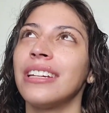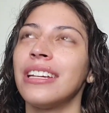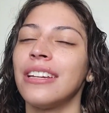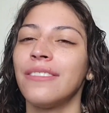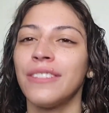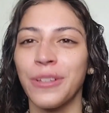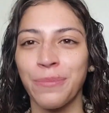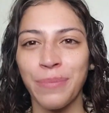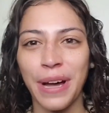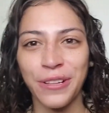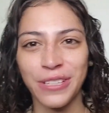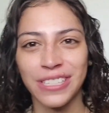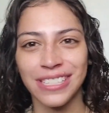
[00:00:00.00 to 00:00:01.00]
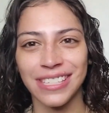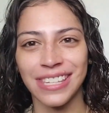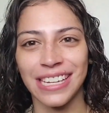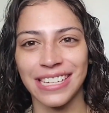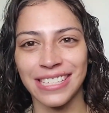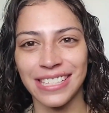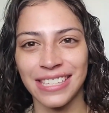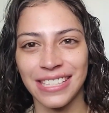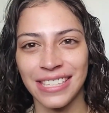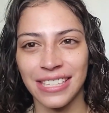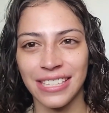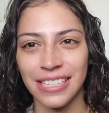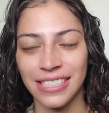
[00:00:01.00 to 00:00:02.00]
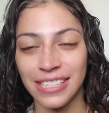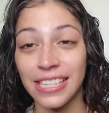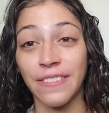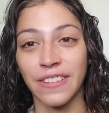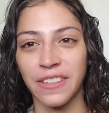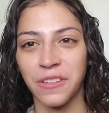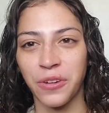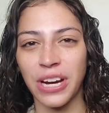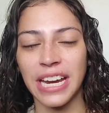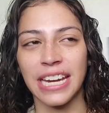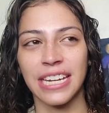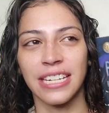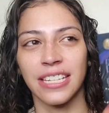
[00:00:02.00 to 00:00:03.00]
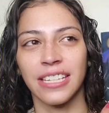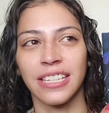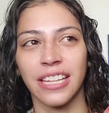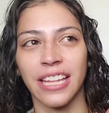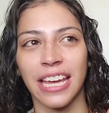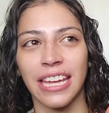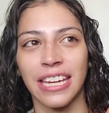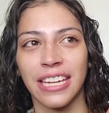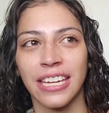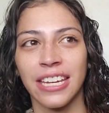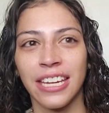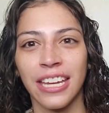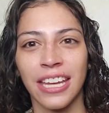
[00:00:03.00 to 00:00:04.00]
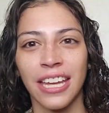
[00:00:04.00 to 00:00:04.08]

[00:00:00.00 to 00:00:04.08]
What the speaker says: even though Paola's, like, in 7th grade, like,